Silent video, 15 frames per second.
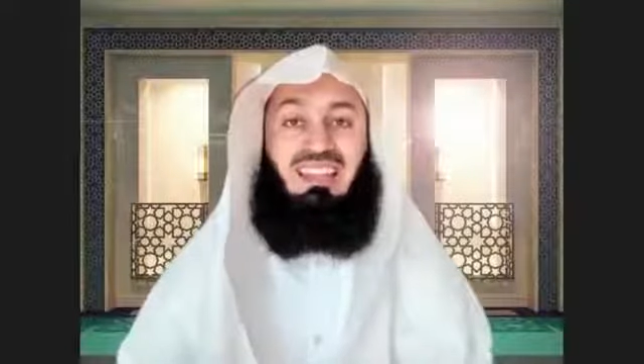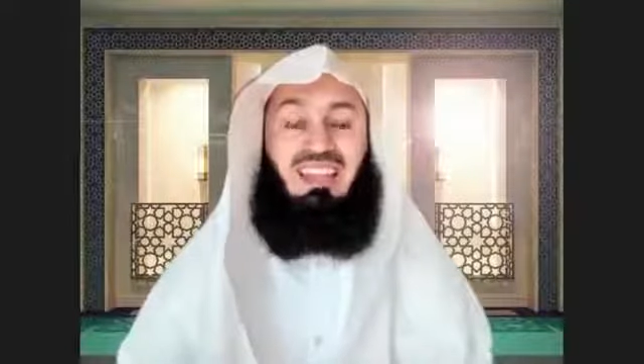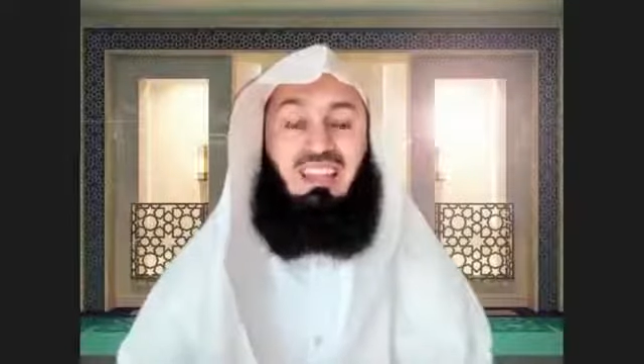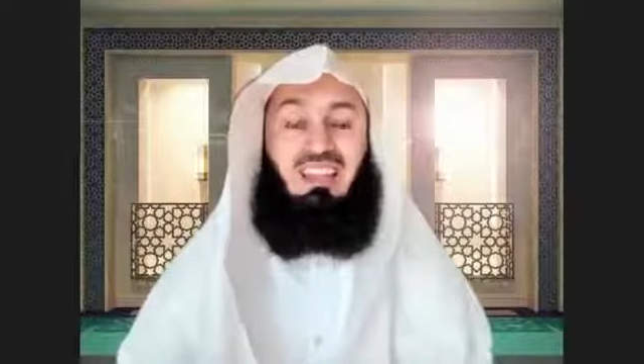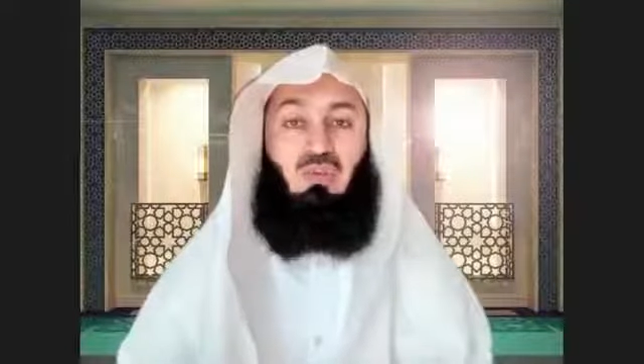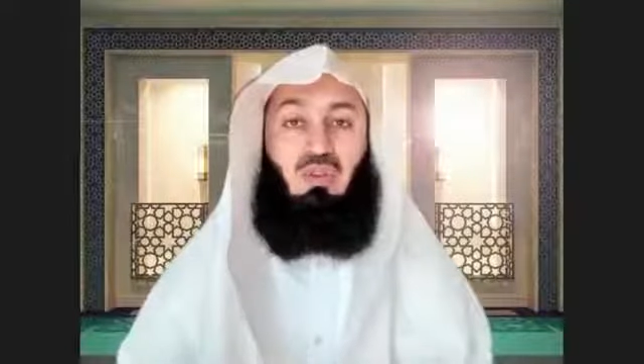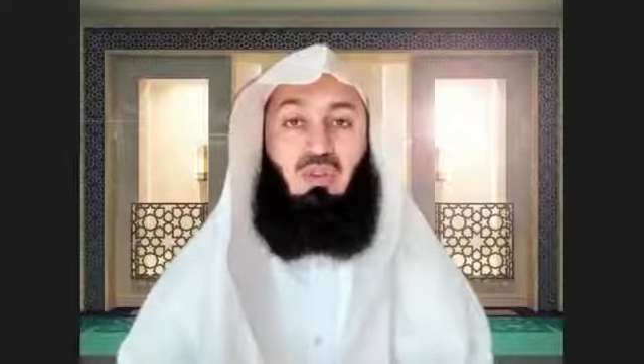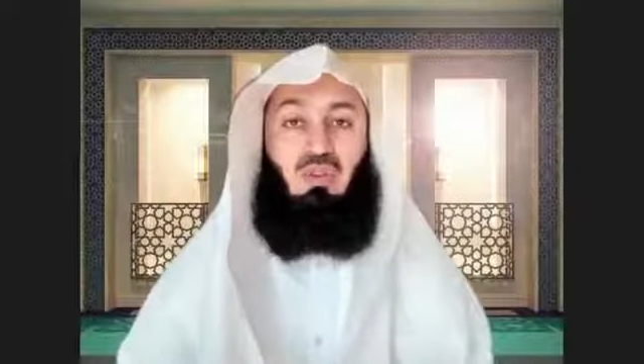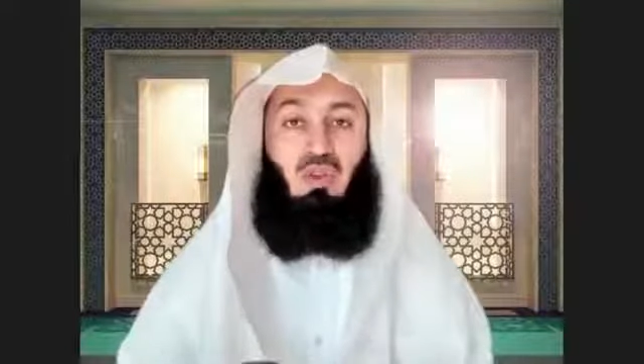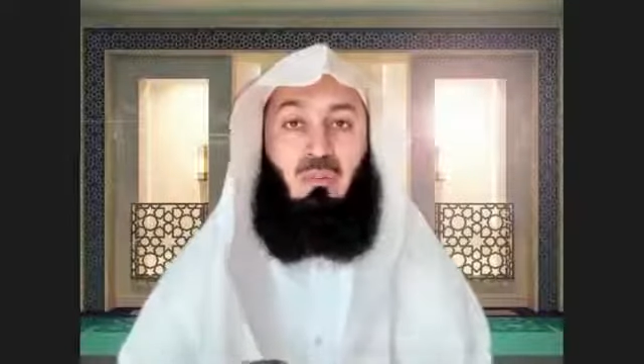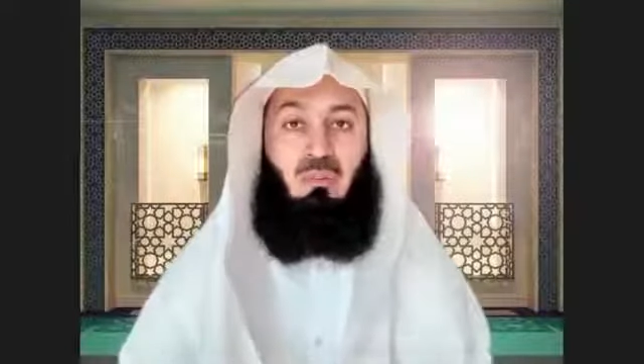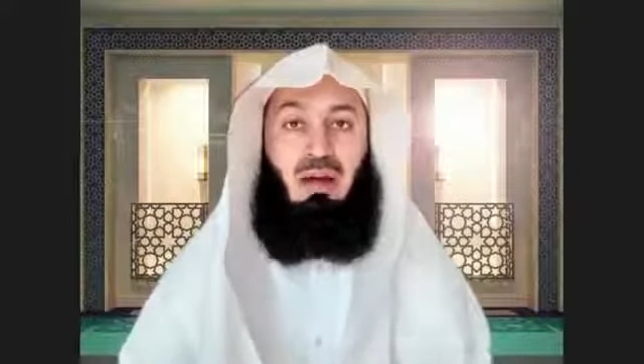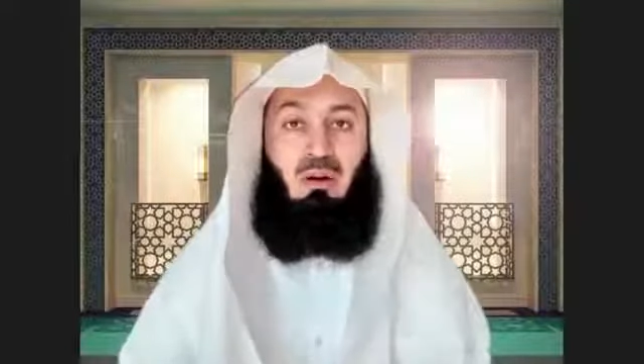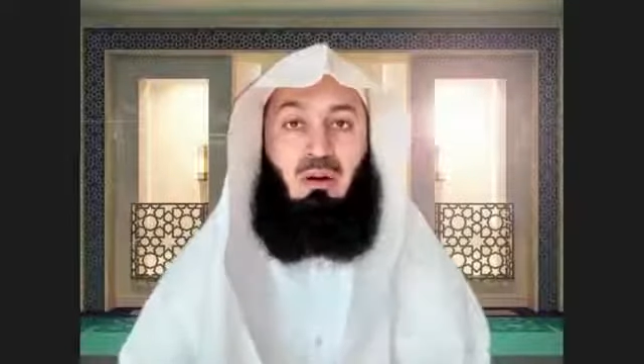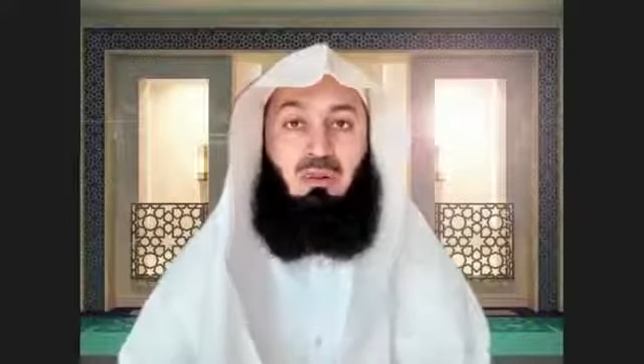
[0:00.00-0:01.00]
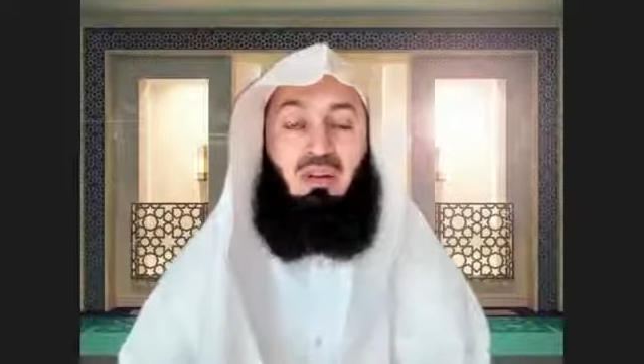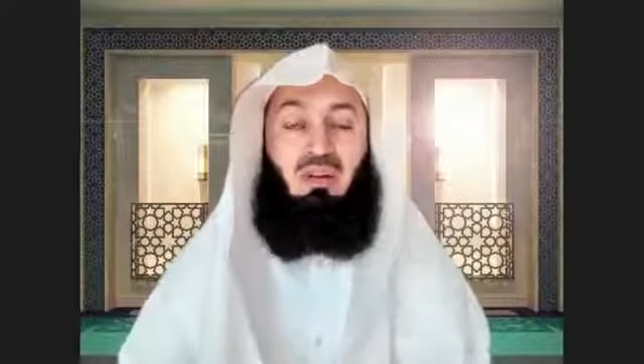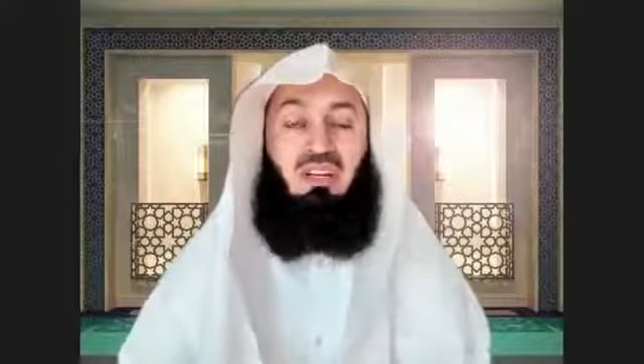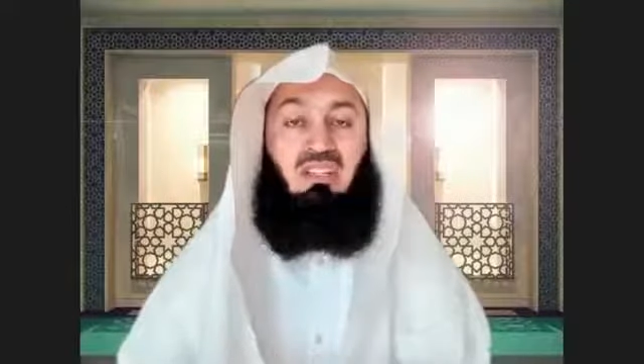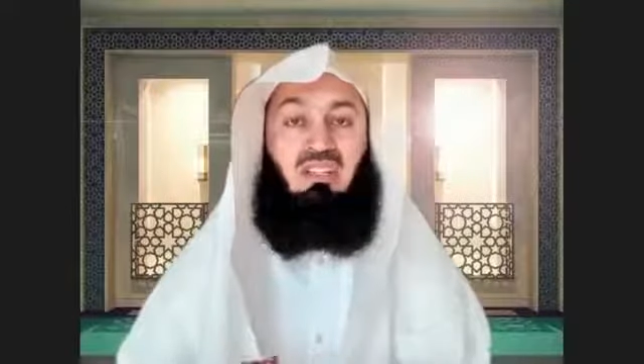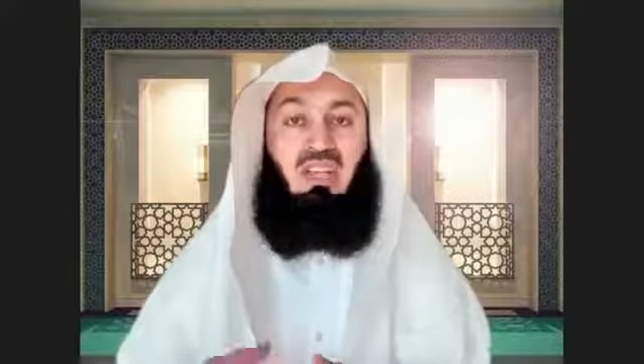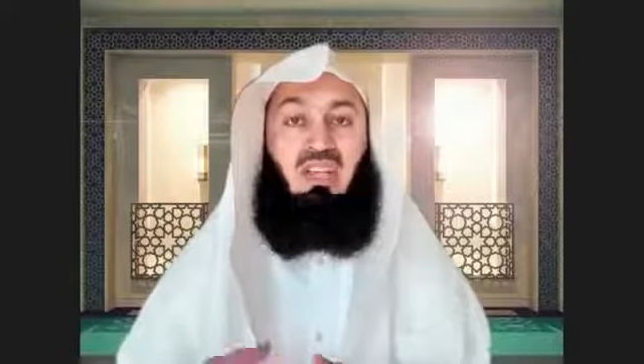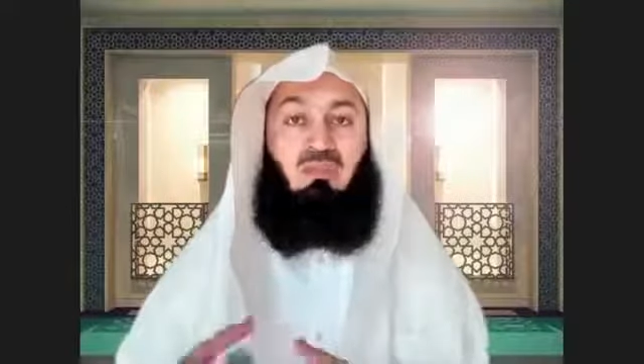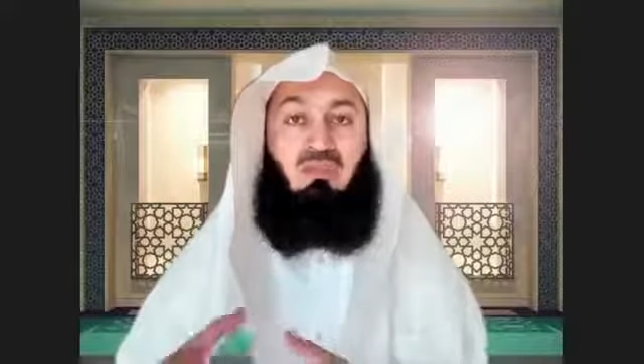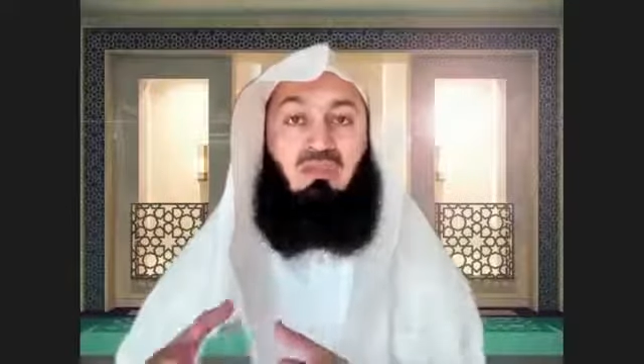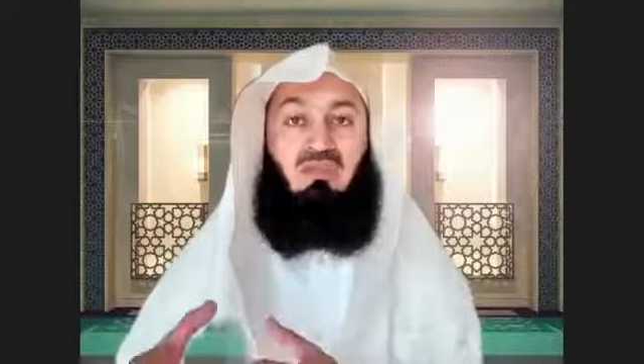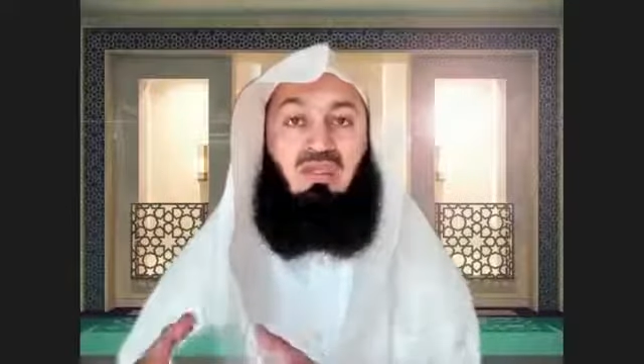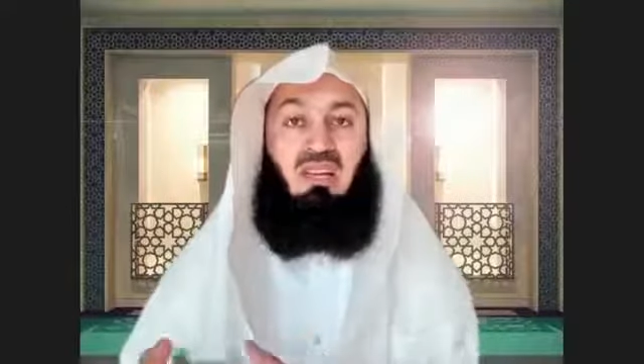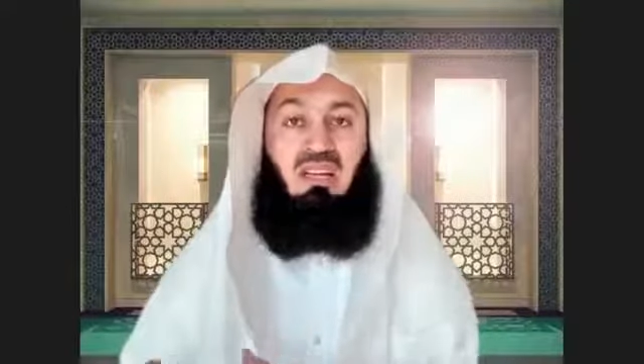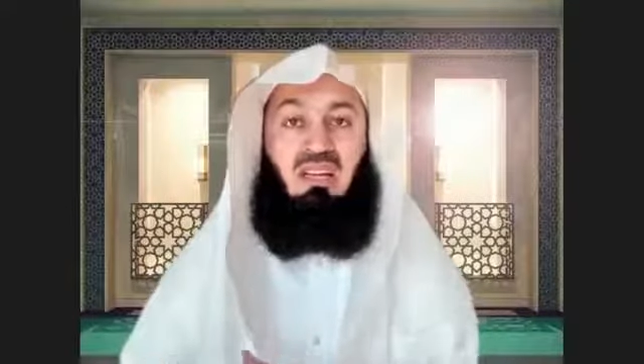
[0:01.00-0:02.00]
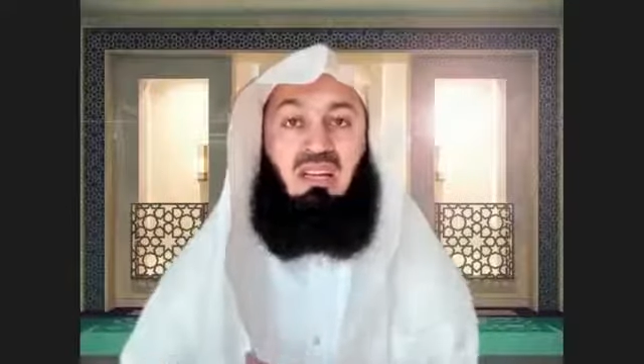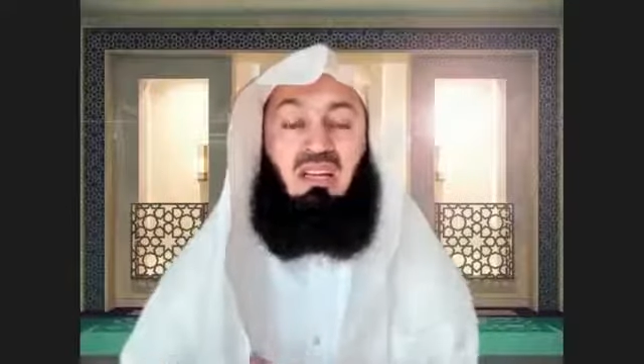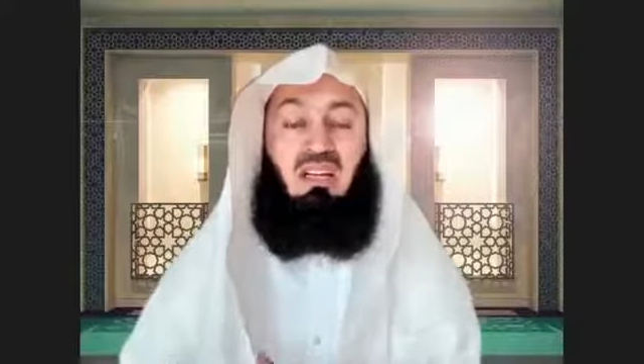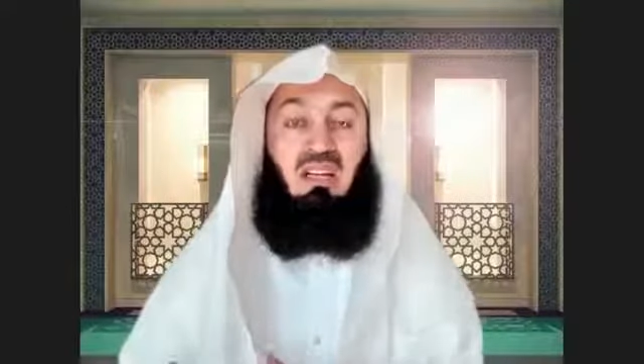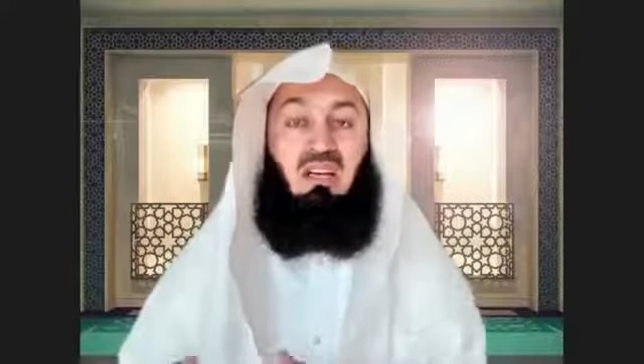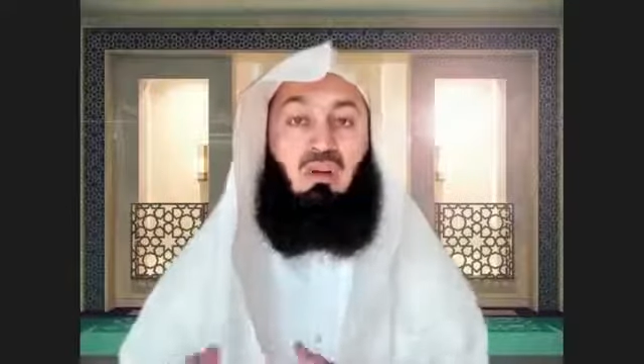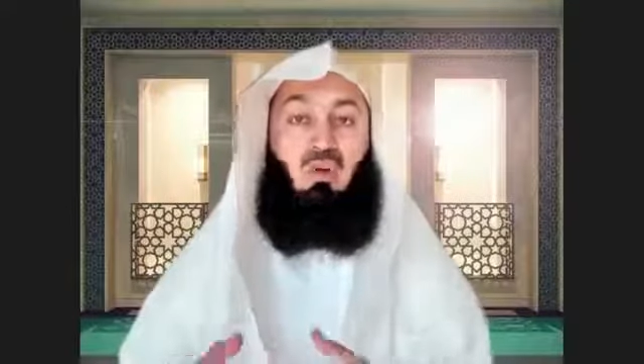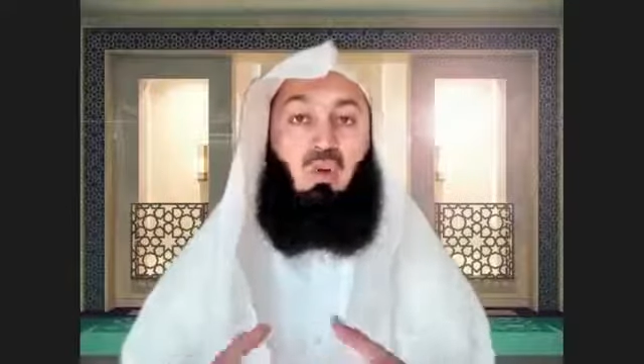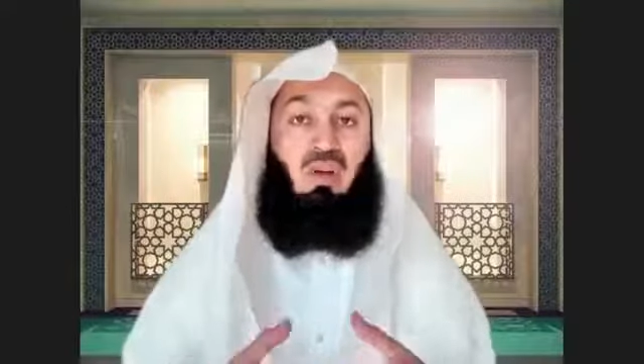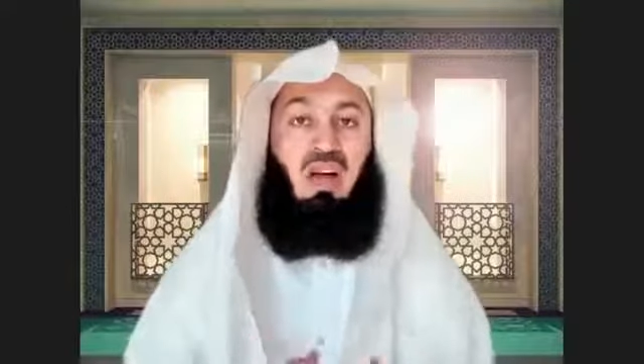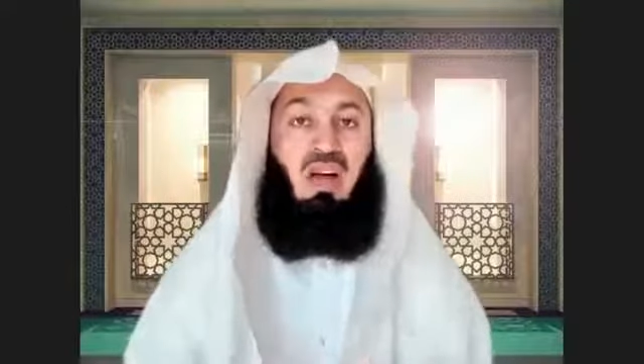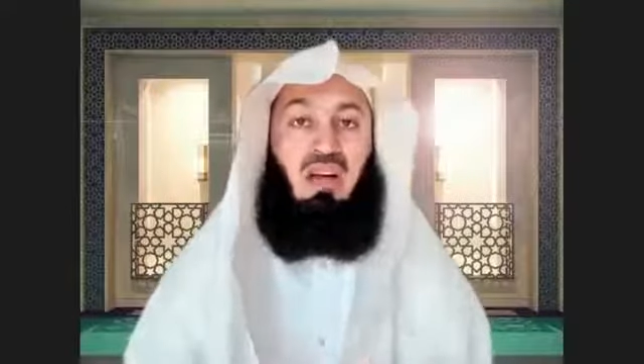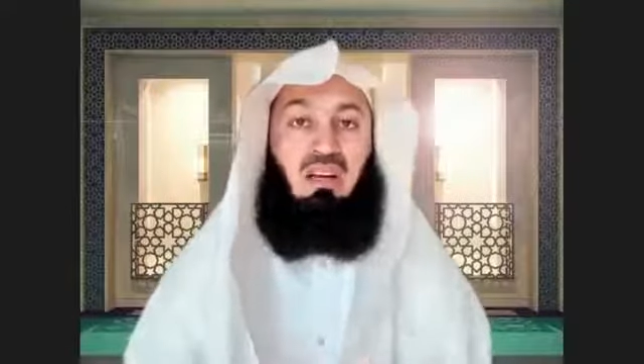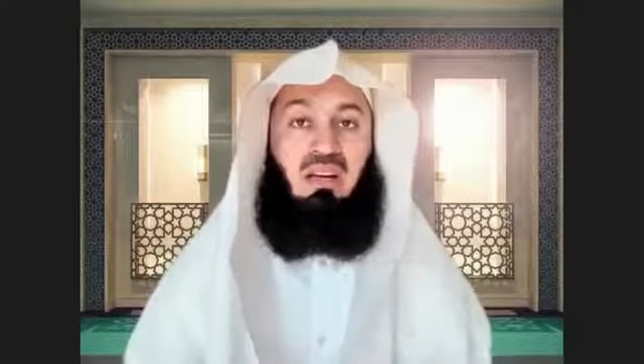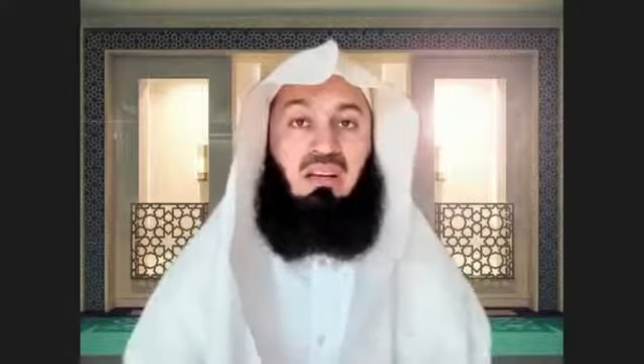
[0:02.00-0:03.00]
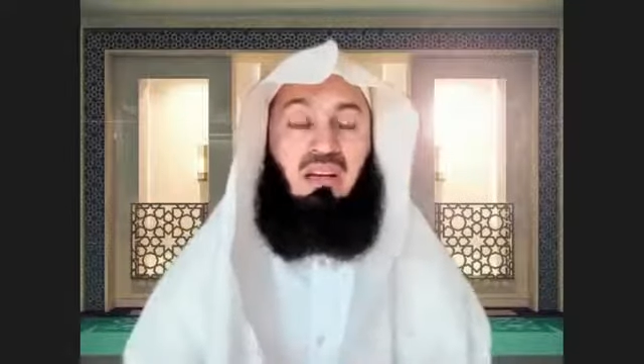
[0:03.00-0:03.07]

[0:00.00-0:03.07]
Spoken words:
things with your mouth in terms of dhikr, Quran,